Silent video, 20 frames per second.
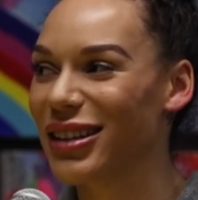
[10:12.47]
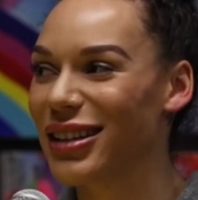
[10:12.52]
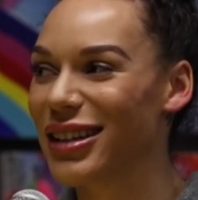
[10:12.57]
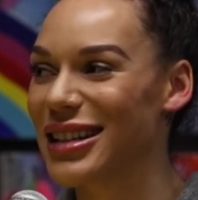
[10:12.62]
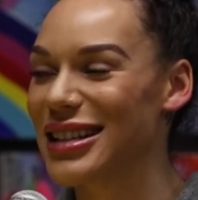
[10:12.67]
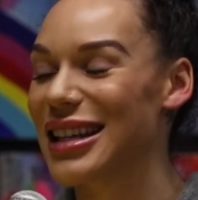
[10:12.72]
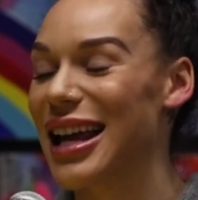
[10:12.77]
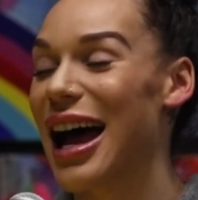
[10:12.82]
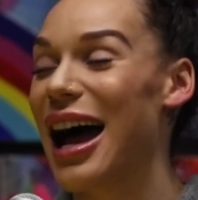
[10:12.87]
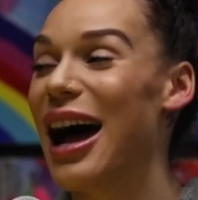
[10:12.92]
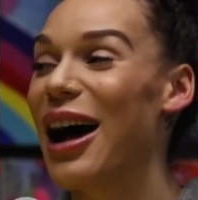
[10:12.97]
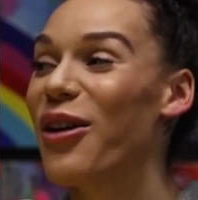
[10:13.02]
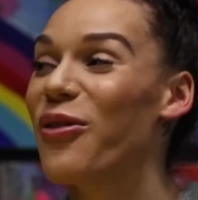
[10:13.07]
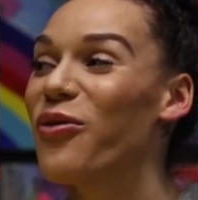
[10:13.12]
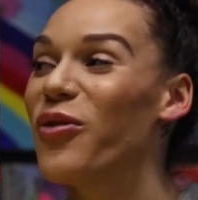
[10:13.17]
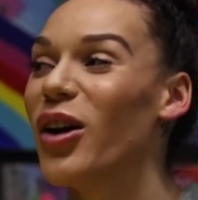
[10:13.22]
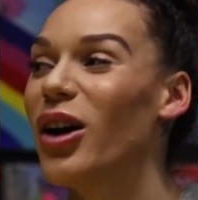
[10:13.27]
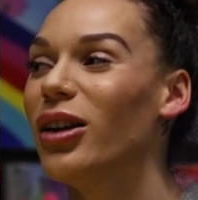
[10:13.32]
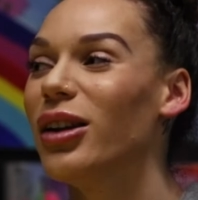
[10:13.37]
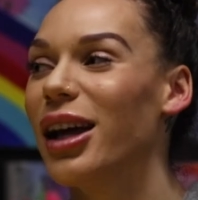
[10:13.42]
Because I
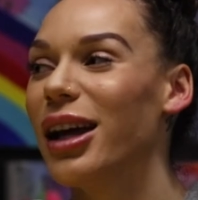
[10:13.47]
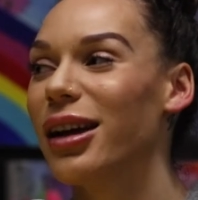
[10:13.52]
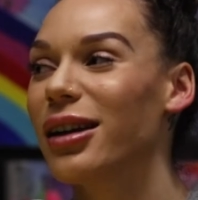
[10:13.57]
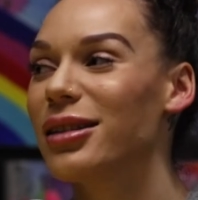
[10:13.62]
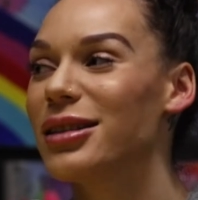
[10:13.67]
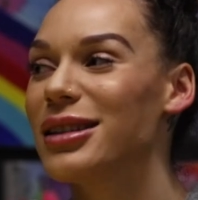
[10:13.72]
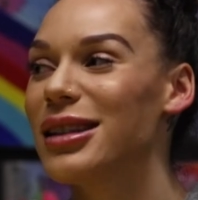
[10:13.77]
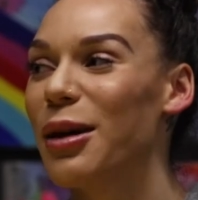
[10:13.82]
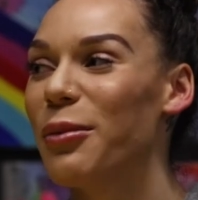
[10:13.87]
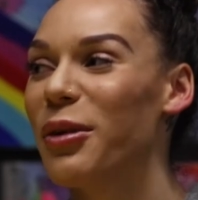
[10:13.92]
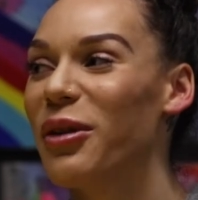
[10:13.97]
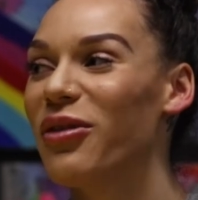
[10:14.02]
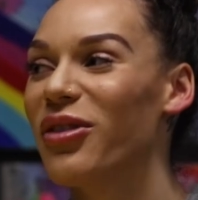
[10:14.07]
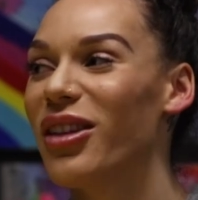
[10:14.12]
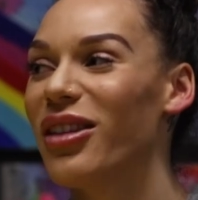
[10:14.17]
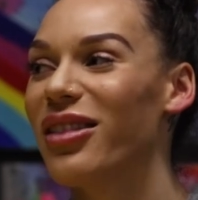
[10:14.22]
felt like some of the